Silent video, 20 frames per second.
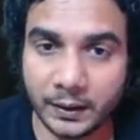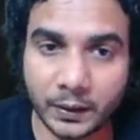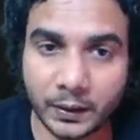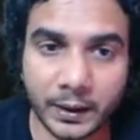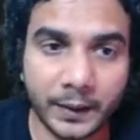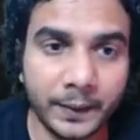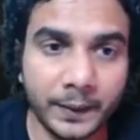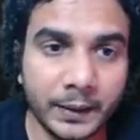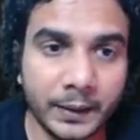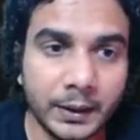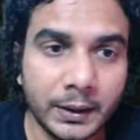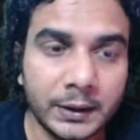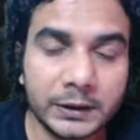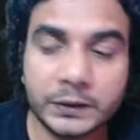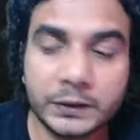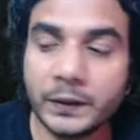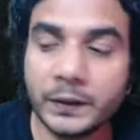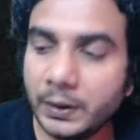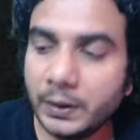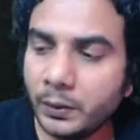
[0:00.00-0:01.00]
Okay,
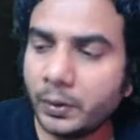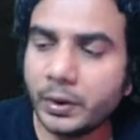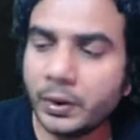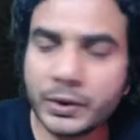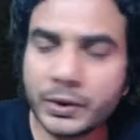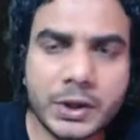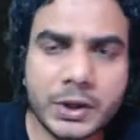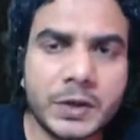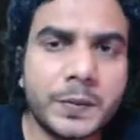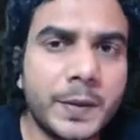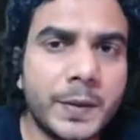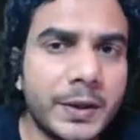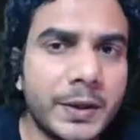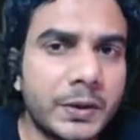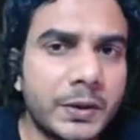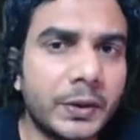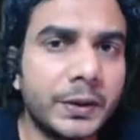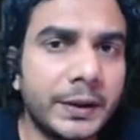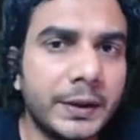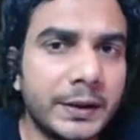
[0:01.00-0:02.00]
so we'll do questions
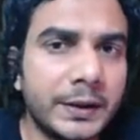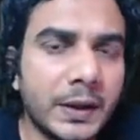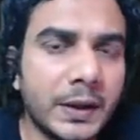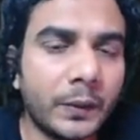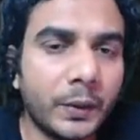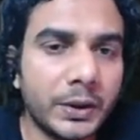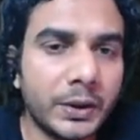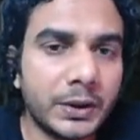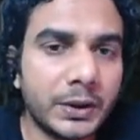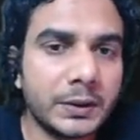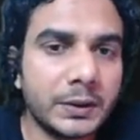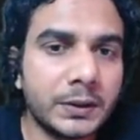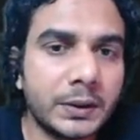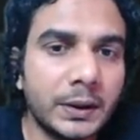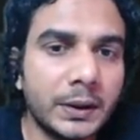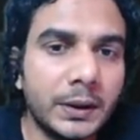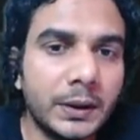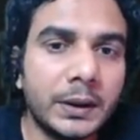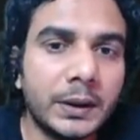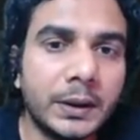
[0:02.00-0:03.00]
based on these equations
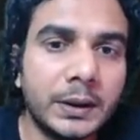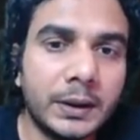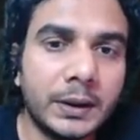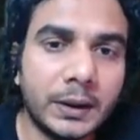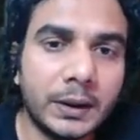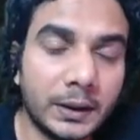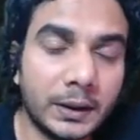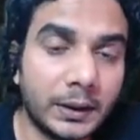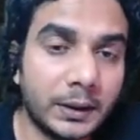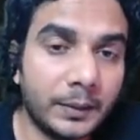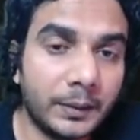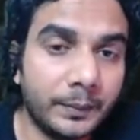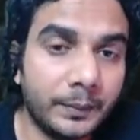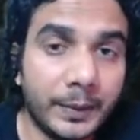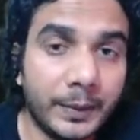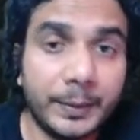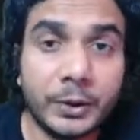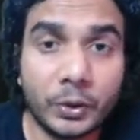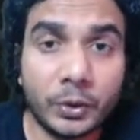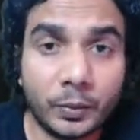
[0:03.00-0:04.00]

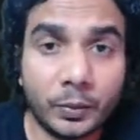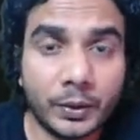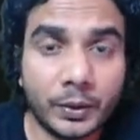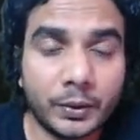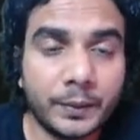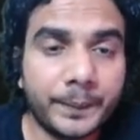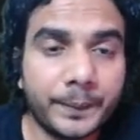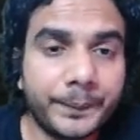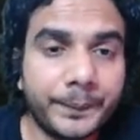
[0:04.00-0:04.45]
maybe tomorrow.